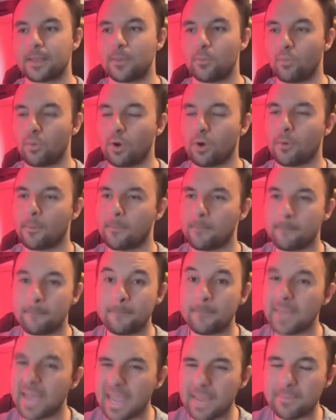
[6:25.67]
will
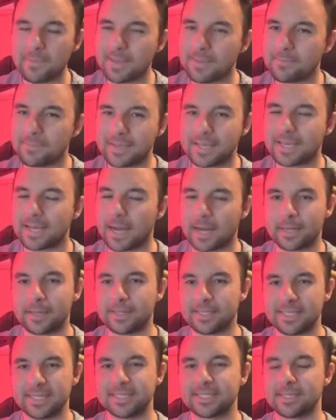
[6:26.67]
maybe be kind
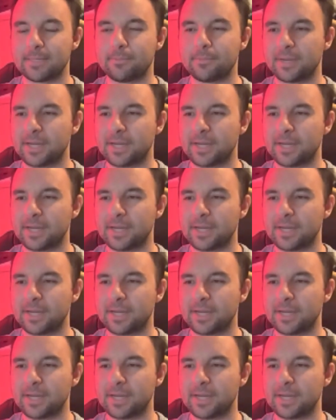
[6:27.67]
of decent,